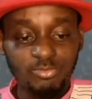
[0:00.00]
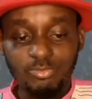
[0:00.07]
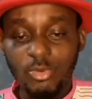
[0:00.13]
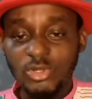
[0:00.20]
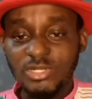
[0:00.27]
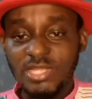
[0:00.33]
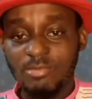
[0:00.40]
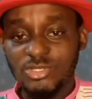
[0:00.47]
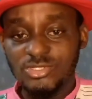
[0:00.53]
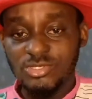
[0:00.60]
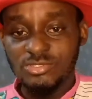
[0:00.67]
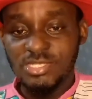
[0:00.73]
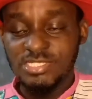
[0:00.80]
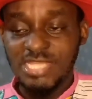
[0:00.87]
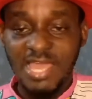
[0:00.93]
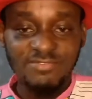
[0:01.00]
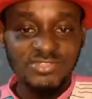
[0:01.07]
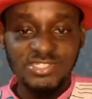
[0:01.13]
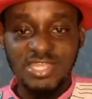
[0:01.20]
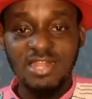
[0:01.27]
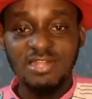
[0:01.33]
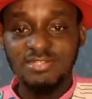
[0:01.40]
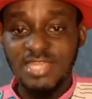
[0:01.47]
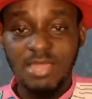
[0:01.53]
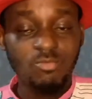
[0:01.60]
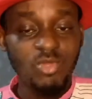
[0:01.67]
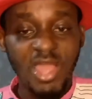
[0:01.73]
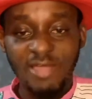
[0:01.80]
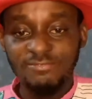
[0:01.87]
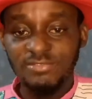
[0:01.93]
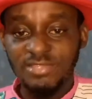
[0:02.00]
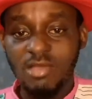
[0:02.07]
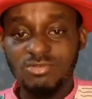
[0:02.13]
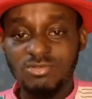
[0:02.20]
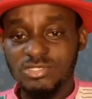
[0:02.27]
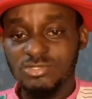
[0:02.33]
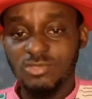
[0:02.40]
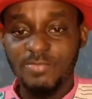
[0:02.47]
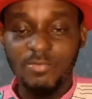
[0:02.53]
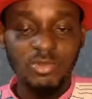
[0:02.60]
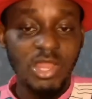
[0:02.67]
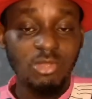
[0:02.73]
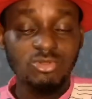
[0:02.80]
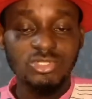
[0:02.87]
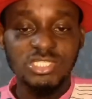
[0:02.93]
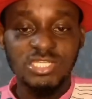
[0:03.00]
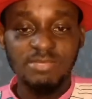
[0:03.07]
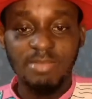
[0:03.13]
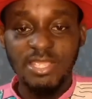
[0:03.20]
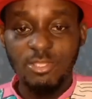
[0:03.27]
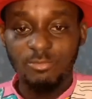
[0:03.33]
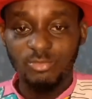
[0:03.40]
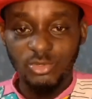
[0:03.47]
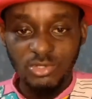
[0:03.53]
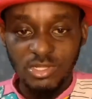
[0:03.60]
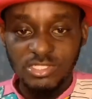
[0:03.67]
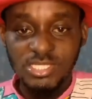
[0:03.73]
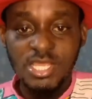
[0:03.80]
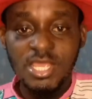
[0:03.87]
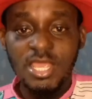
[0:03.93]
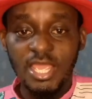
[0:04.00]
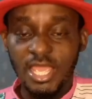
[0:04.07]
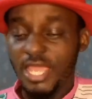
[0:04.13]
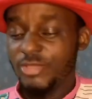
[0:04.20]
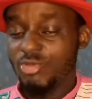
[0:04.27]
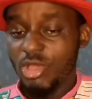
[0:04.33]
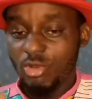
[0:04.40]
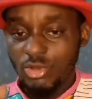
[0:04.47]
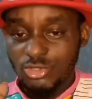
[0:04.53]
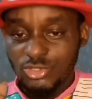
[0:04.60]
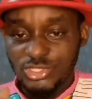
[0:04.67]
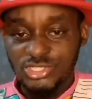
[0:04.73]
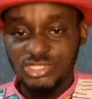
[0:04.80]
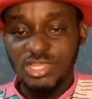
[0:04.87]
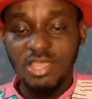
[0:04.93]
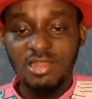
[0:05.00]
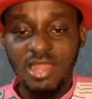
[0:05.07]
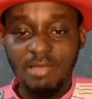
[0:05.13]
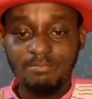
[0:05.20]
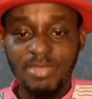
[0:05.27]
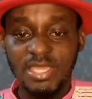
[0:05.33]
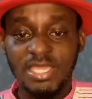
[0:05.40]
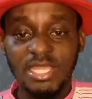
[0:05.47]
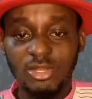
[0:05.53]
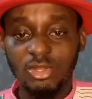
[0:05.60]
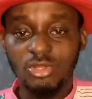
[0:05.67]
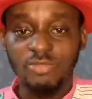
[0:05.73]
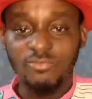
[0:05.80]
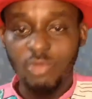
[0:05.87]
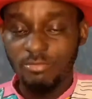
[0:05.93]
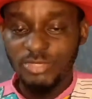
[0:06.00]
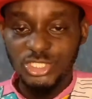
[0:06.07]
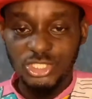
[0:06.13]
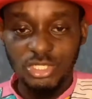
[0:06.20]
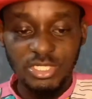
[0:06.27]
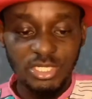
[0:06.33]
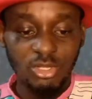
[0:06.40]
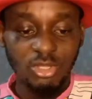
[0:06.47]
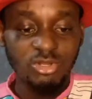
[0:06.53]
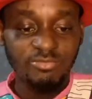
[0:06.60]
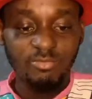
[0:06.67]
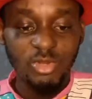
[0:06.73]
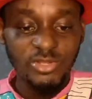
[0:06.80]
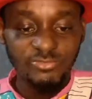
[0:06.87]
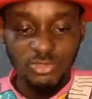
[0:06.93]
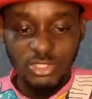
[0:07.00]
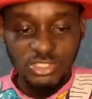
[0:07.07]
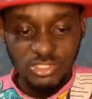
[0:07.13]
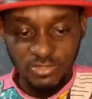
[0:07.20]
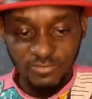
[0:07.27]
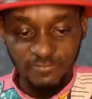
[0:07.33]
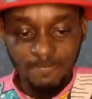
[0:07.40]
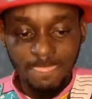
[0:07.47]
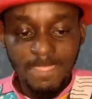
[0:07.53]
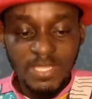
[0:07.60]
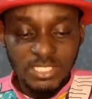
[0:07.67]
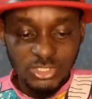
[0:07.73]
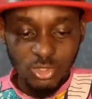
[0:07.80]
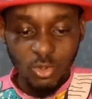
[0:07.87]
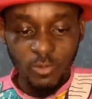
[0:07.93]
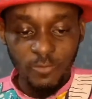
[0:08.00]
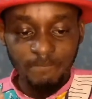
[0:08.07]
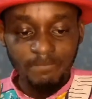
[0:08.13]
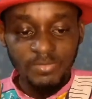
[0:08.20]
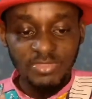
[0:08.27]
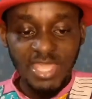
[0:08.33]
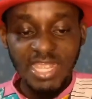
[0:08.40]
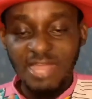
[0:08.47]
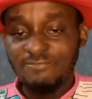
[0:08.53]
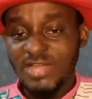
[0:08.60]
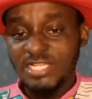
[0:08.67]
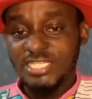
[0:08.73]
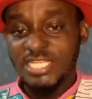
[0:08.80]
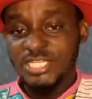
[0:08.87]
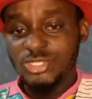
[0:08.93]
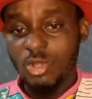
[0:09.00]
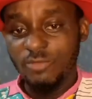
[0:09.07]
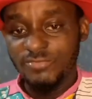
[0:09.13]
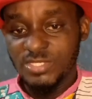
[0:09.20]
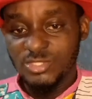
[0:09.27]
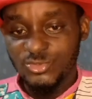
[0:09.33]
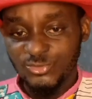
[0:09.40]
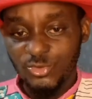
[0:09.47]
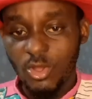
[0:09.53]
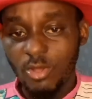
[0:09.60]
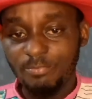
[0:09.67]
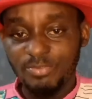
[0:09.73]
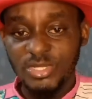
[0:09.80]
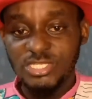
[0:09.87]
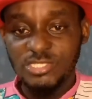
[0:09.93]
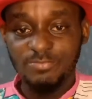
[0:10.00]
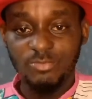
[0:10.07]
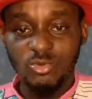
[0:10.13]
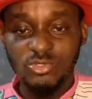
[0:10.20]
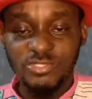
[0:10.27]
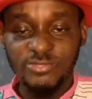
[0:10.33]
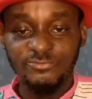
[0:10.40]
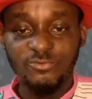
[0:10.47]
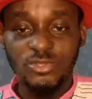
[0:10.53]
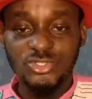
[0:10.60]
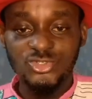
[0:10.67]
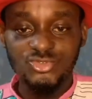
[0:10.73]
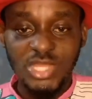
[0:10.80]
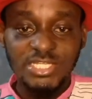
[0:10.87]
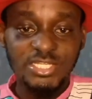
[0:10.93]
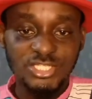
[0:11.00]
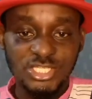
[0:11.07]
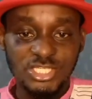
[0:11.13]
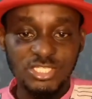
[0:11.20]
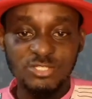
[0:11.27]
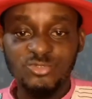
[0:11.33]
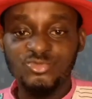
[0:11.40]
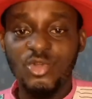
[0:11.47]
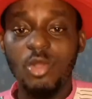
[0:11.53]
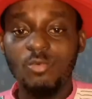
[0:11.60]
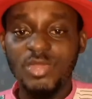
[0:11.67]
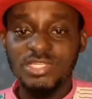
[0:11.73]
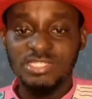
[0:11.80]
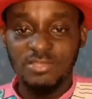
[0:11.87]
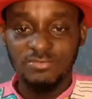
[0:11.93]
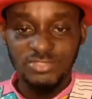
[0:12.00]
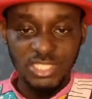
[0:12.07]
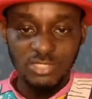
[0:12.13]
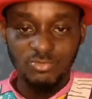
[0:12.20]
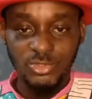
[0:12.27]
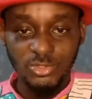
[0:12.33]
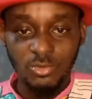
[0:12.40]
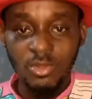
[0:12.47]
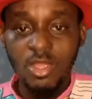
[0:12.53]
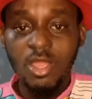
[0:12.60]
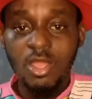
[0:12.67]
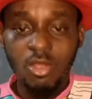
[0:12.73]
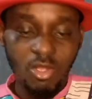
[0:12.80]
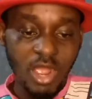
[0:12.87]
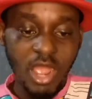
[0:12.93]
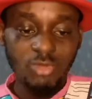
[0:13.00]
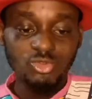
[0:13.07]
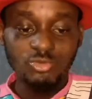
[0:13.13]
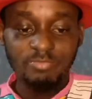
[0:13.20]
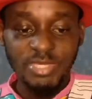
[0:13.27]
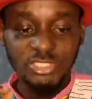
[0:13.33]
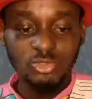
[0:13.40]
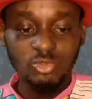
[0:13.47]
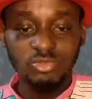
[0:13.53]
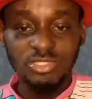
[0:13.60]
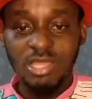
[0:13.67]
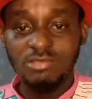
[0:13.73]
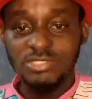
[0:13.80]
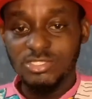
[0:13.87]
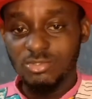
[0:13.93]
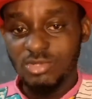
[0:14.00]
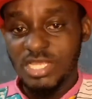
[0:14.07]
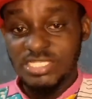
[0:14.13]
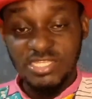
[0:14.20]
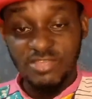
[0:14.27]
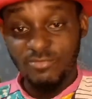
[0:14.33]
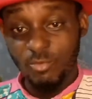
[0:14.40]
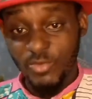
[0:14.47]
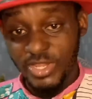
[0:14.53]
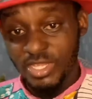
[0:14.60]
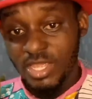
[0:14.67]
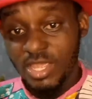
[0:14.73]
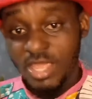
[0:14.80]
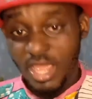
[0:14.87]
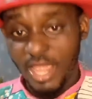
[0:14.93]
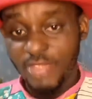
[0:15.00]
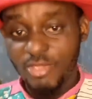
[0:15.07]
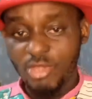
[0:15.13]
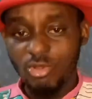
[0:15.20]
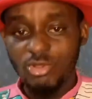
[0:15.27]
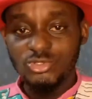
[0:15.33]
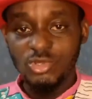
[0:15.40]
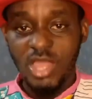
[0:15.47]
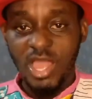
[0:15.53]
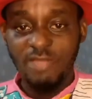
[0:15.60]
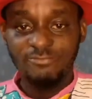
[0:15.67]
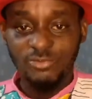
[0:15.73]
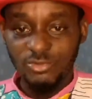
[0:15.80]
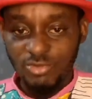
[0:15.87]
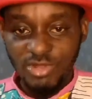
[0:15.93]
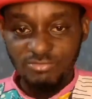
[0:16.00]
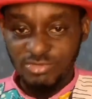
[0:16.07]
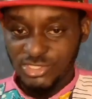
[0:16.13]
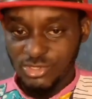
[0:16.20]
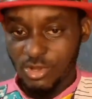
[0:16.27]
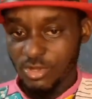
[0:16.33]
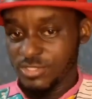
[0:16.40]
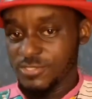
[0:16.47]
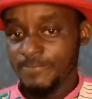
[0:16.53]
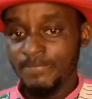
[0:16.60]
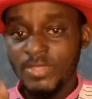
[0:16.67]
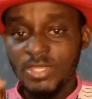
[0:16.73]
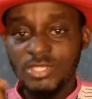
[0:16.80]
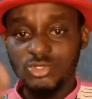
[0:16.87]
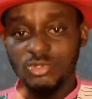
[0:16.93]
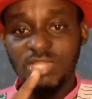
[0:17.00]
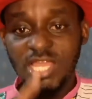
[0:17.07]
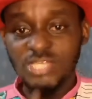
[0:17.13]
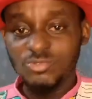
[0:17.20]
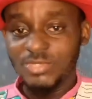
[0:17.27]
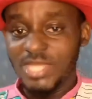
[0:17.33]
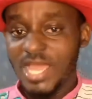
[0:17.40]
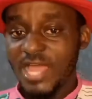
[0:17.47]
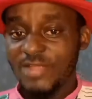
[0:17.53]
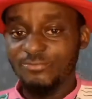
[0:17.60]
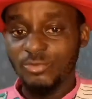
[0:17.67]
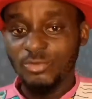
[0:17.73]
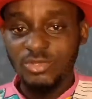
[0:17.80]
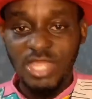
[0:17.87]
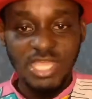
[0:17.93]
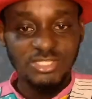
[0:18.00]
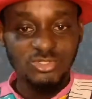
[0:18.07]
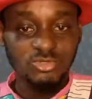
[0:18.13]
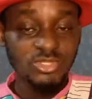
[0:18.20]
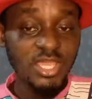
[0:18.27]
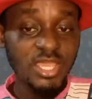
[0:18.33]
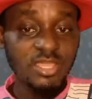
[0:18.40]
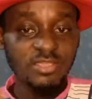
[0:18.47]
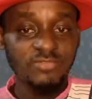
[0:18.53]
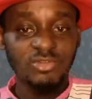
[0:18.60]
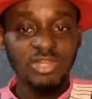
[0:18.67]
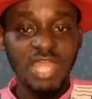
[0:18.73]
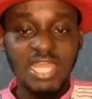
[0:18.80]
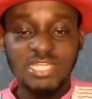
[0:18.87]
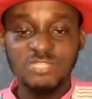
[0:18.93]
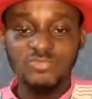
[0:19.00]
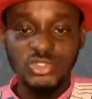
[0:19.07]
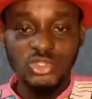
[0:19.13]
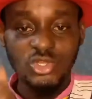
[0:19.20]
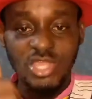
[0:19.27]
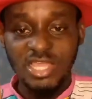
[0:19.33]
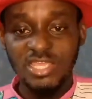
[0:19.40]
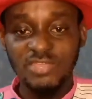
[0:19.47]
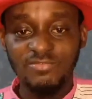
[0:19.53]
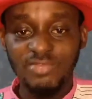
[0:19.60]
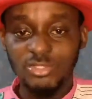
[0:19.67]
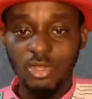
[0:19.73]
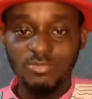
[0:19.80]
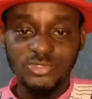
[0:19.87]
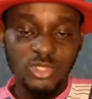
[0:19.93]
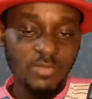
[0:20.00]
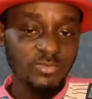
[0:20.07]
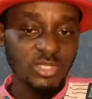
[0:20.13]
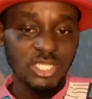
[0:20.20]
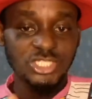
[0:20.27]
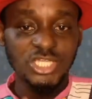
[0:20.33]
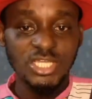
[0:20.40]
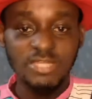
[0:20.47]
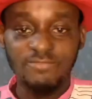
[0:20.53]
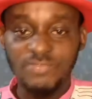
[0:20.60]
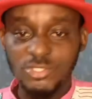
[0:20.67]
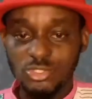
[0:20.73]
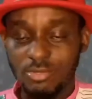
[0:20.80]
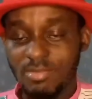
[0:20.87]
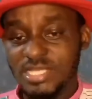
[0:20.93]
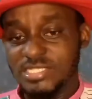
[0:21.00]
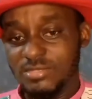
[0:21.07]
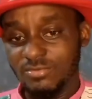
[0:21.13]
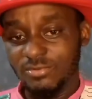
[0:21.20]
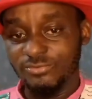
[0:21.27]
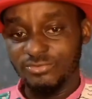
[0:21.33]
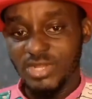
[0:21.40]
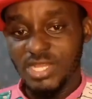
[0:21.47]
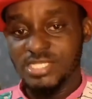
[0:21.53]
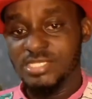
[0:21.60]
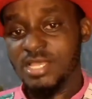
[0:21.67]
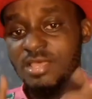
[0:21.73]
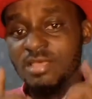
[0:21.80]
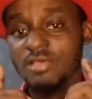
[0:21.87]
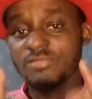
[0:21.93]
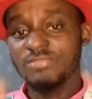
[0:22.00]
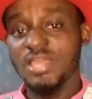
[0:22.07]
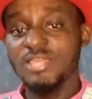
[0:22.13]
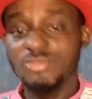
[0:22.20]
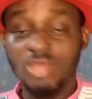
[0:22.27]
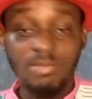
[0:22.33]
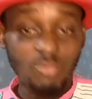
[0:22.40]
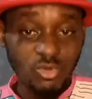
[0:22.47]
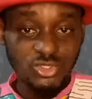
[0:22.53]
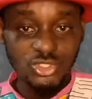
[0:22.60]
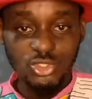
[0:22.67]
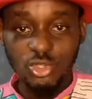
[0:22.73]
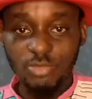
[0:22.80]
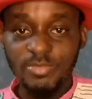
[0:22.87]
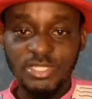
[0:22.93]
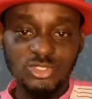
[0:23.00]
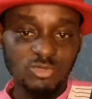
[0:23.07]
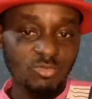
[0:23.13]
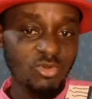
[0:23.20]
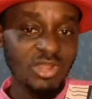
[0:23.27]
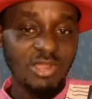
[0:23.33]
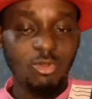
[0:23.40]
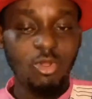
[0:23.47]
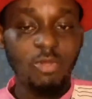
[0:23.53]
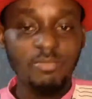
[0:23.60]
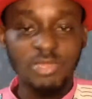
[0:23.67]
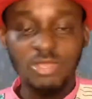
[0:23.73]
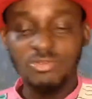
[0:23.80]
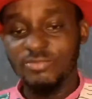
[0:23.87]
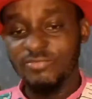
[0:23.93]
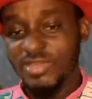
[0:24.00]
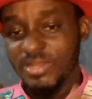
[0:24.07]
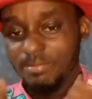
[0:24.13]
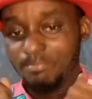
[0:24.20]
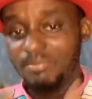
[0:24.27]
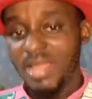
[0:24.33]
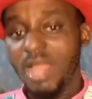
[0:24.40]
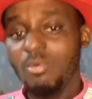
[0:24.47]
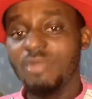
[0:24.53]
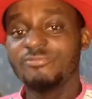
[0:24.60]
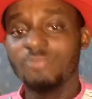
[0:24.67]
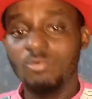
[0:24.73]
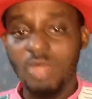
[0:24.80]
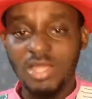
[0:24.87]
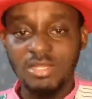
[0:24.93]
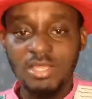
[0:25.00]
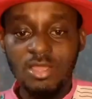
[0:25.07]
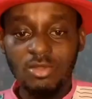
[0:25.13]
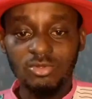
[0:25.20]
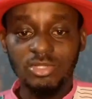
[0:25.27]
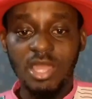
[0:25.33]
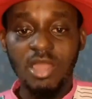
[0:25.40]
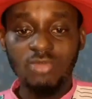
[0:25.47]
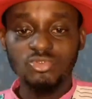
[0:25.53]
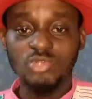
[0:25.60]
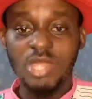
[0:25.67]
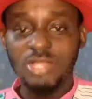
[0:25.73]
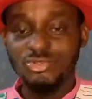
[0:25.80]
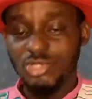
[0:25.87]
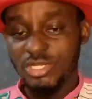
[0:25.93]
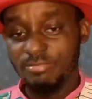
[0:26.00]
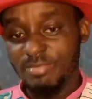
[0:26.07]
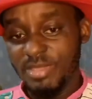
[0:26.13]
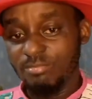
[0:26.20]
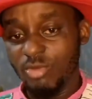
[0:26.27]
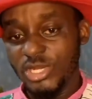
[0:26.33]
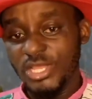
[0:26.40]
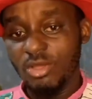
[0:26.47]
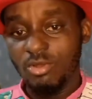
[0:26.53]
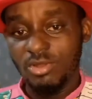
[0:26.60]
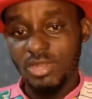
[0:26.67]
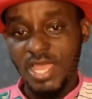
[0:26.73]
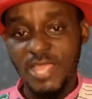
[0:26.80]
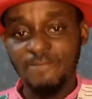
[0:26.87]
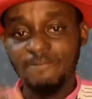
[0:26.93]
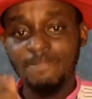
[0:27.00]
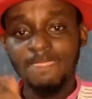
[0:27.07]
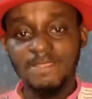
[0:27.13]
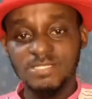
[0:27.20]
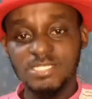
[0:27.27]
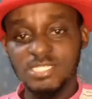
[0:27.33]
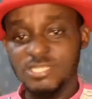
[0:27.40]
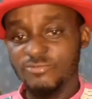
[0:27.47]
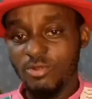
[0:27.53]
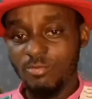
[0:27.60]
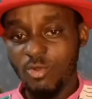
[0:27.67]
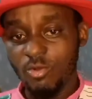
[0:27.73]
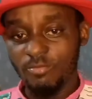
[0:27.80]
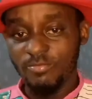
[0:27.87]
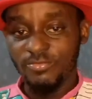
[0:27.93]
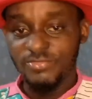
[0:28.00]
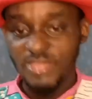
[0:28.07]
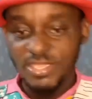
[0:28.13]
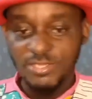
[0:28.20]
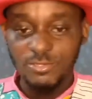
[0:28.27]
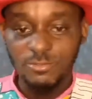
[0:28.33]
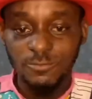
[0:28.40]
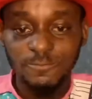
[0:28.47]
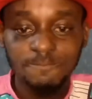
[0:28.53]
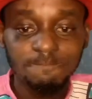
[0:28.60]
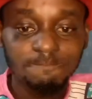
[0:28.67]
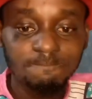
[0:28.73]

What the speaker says: put them on Successlife, sell them. We have thousands of people that are going to demand your products, and you are going to sell and make a lot of commission, a lot of money for yourself. So take advantage of these four principles, these four strategies, these four ways I've shared with you on how to make $2,000 every week, and you are going to have great results. So that's what I had for you guys today. If you like this video, you can give it a thumbs up. You can share the video massively with friends. Thank you. I'm Coach Njomi. Tomorrow I'll come again with a very powerful one on how to actually make money online sitting from home. Thank you.